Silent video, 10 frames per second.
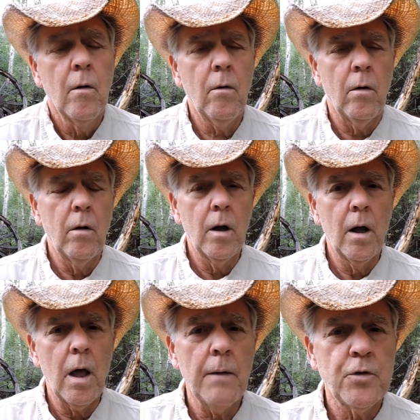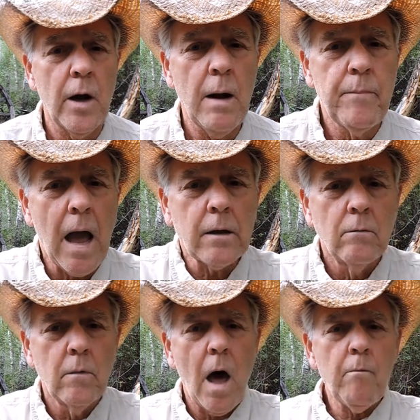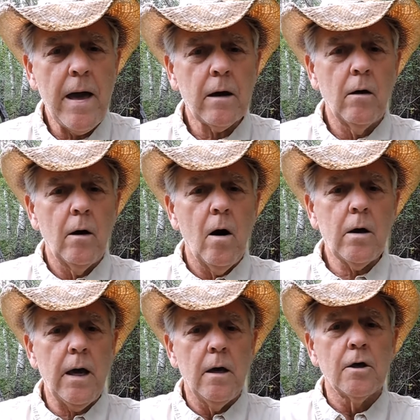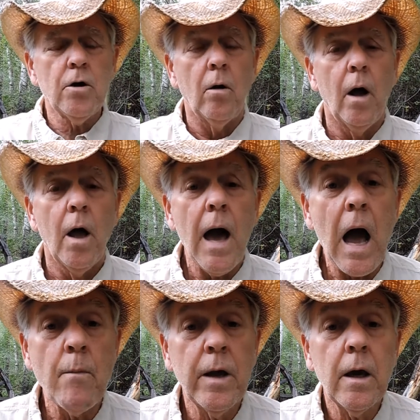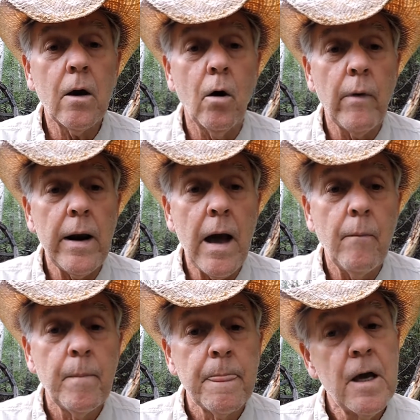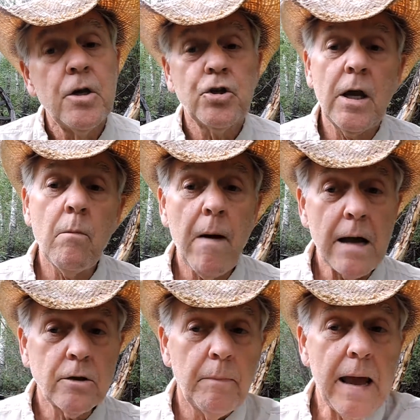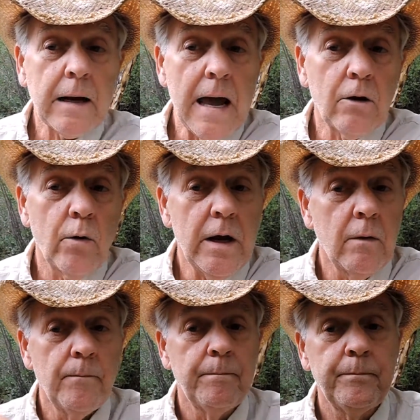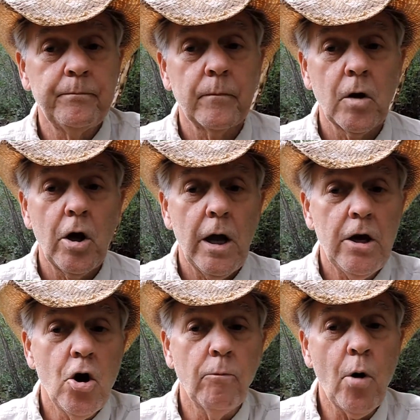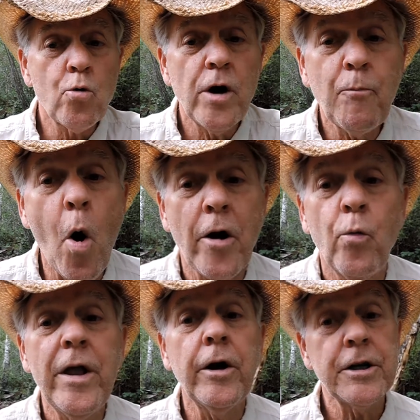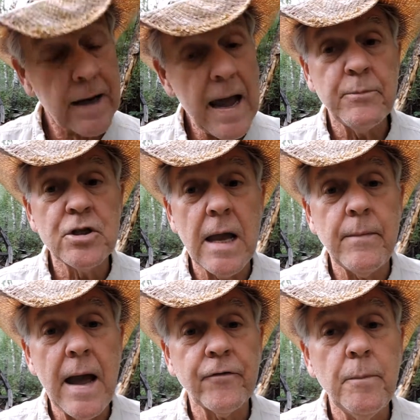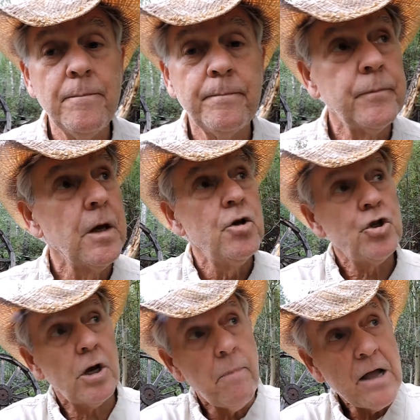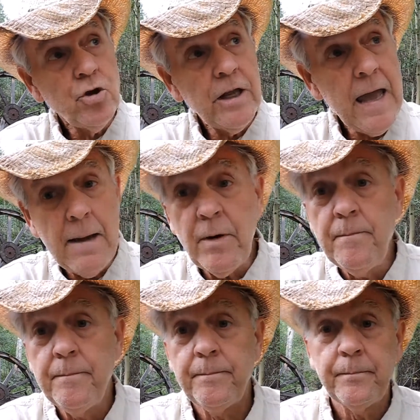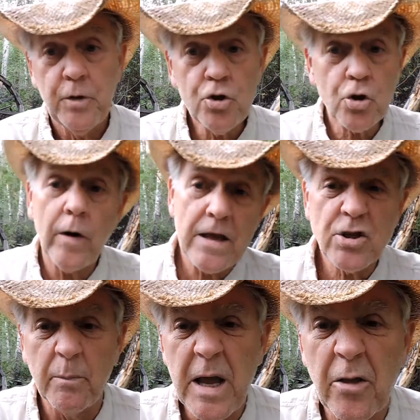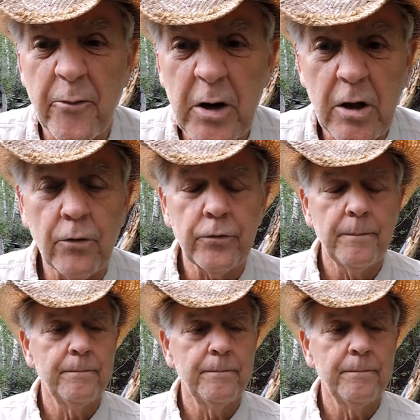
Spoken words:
Oh, I'm sorry, I'm back. Okay, so I'm gonna get going right now. Say goodbye to Black Cloud Creek and the old broken up water wheel that the cabin's named after. Say goodbye to the cabin. You saw that in some of the other videos.